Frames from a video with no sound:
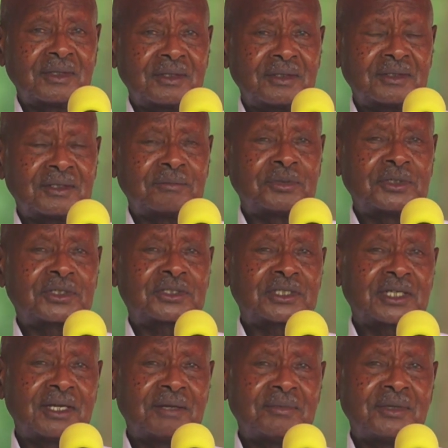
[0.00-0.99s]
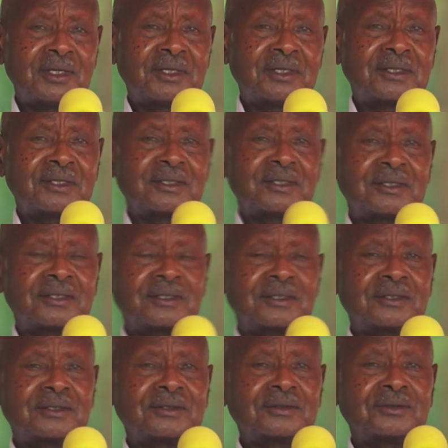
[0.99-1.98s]
The British Army
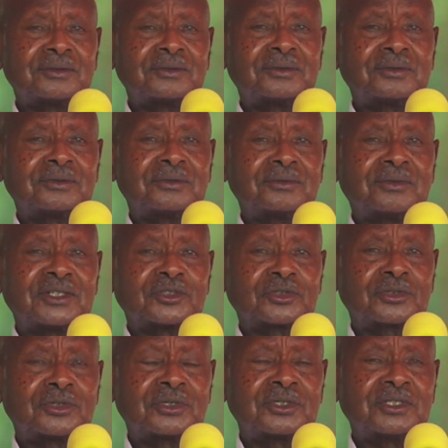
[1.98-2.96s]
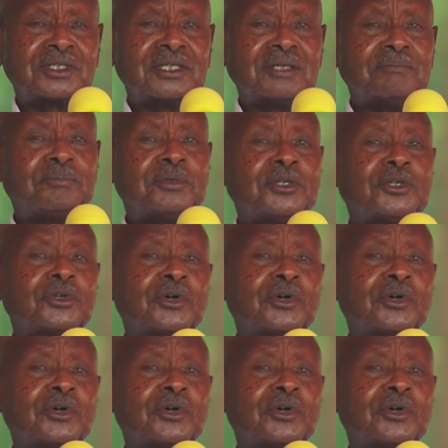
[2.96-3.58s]
was called the Imperial